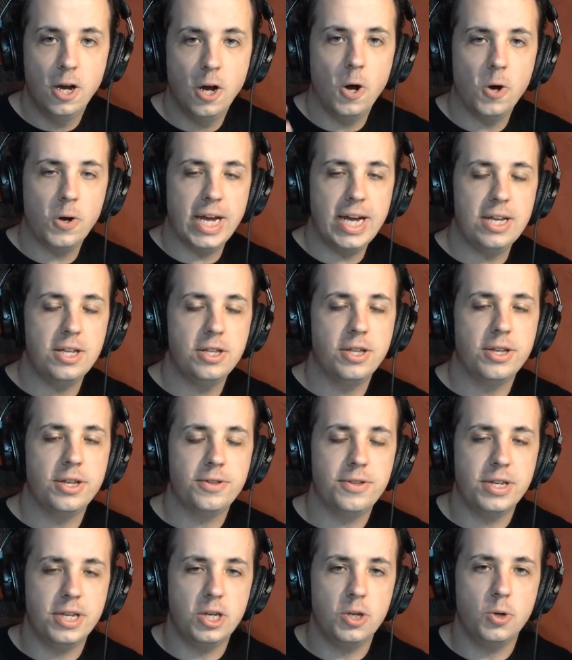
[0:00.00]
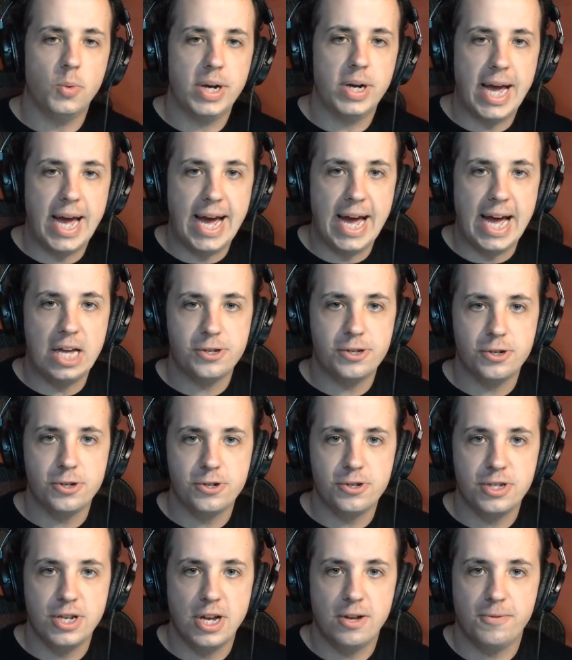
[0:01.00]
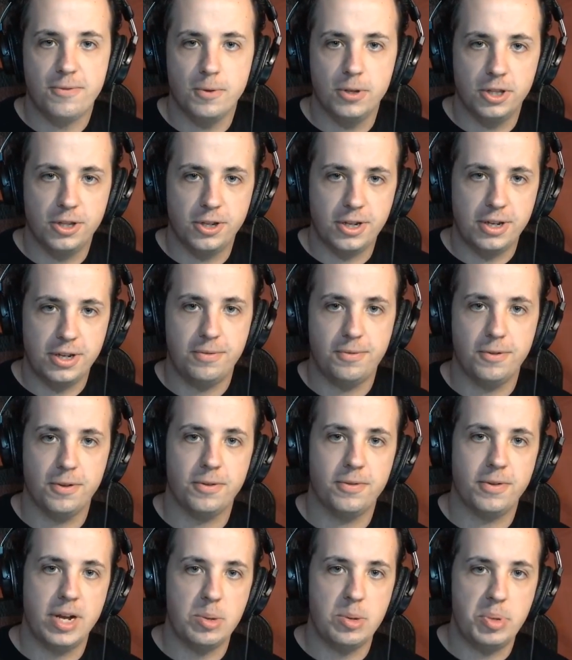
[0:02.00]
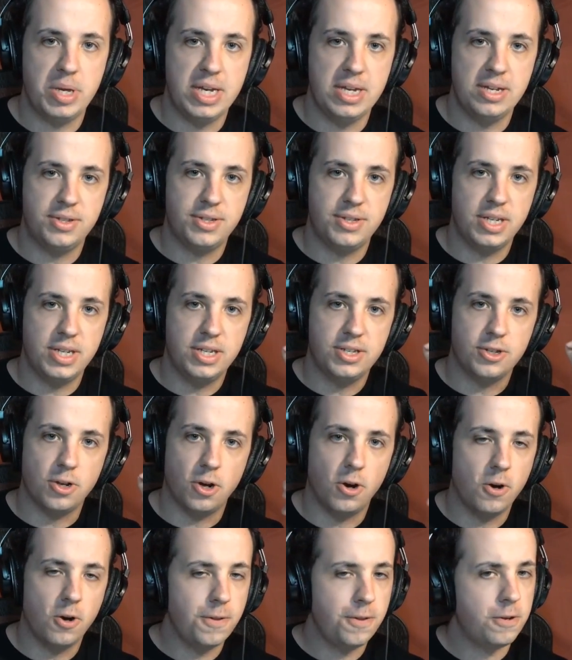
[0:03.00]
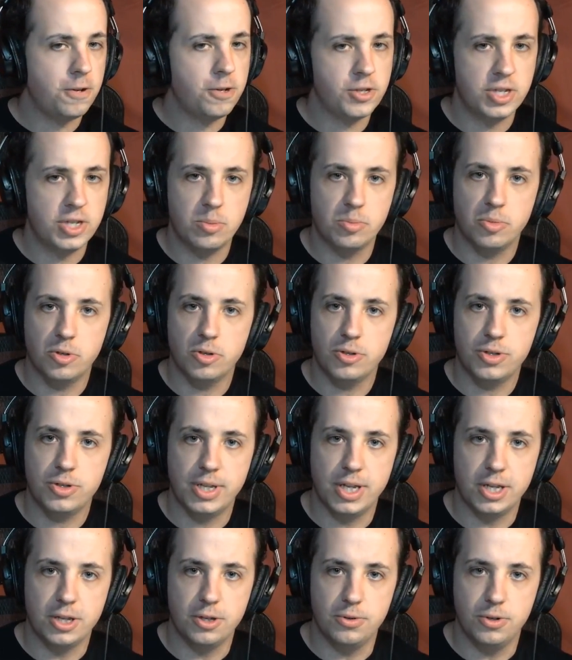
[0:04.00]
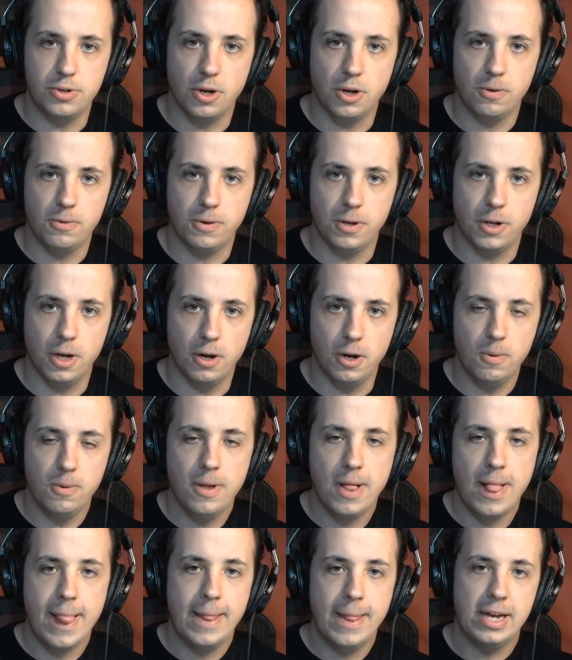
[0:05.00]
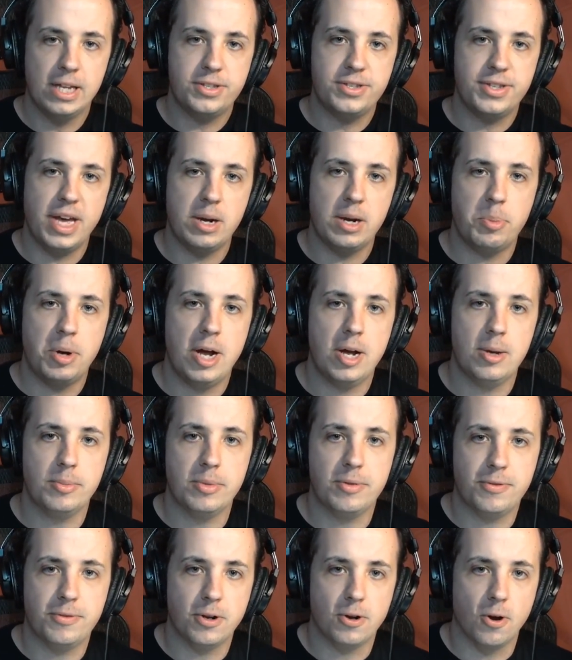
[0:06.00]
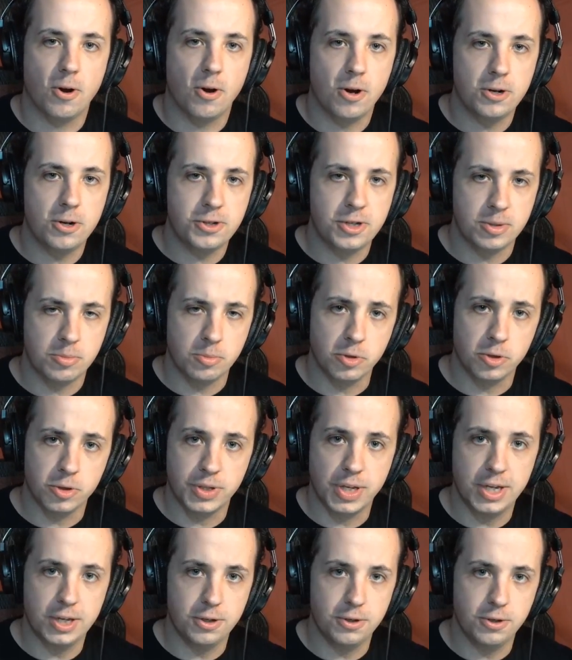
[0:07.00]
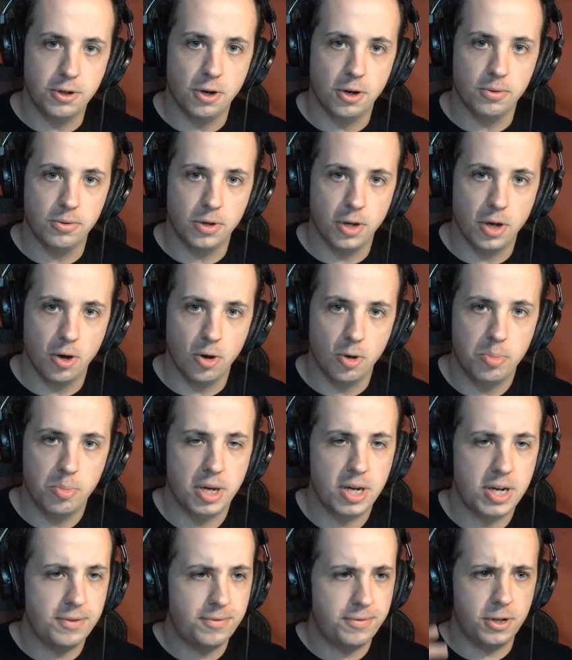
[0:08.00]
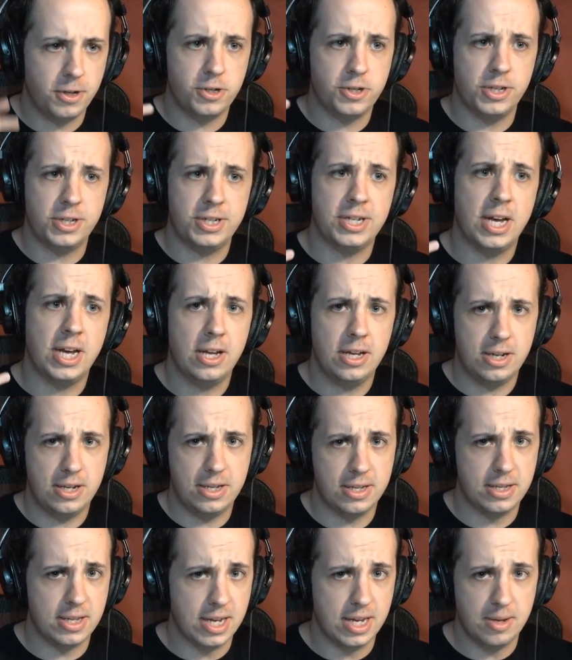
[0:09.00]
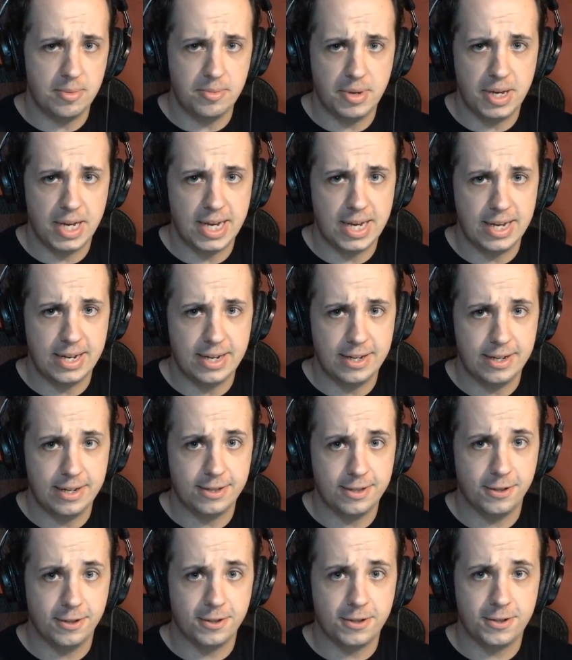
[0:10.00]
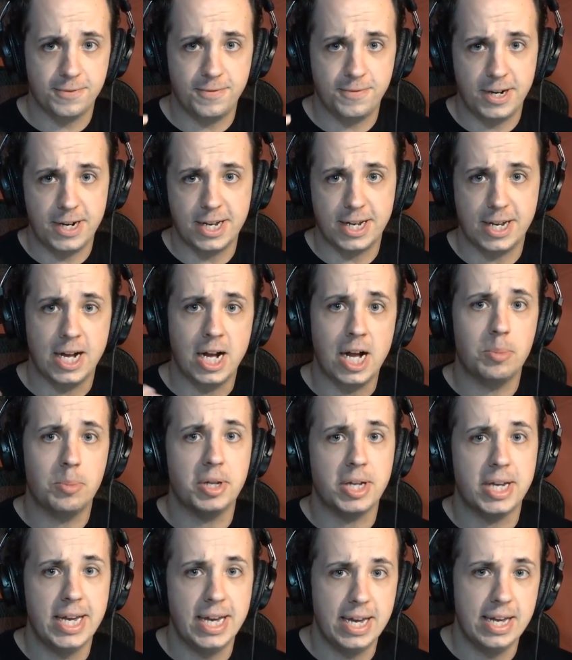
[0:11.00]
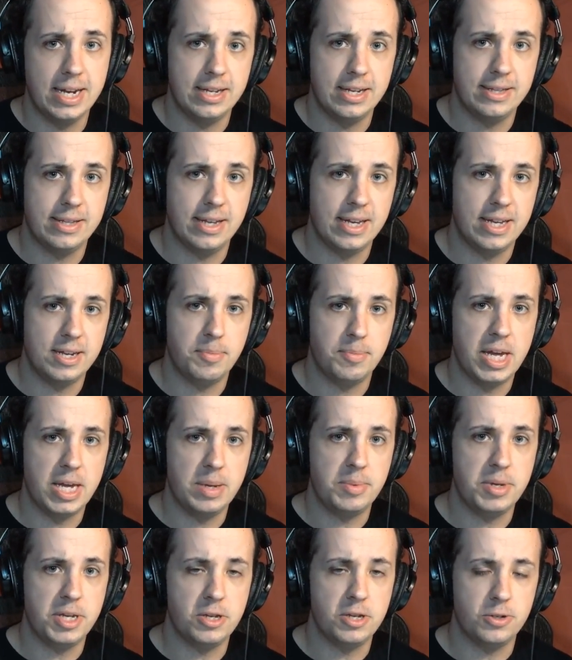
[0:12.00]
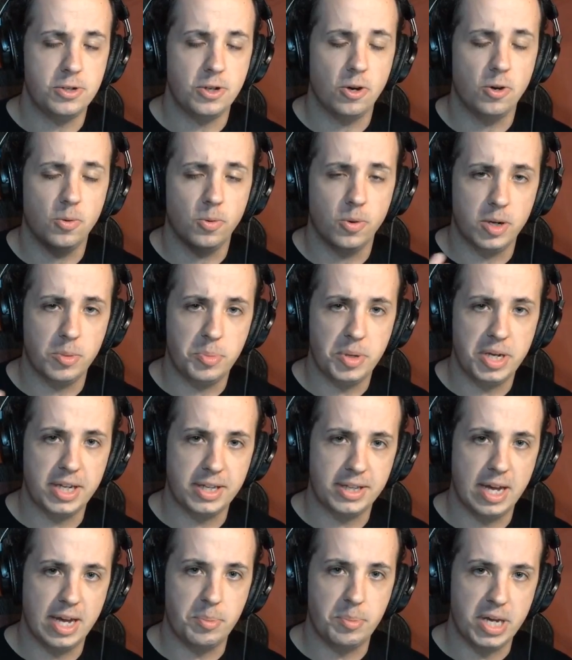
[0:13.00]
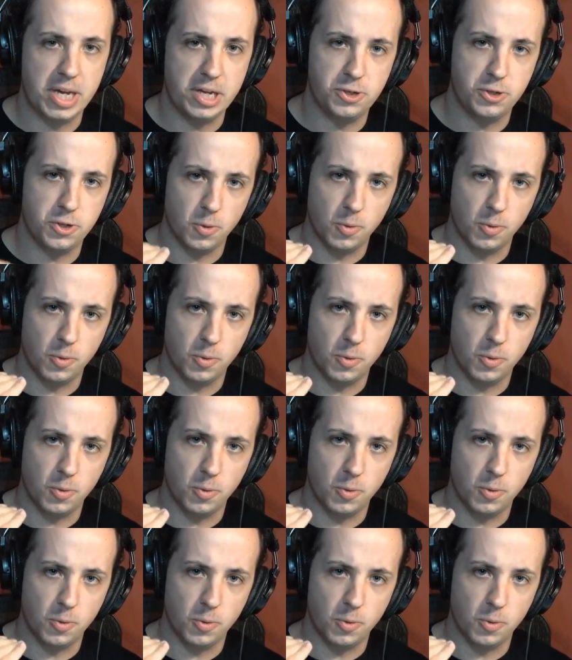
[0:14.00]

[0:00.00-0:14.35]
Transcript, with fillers: Okay, another thing you want to ask yourself when looking for the right piece is, are there symbols that you don't know? It's not a problem if there are symbols that you don't know, but if there's a ton of them and it looks very complicated, then maybe you don't want to pick that piece.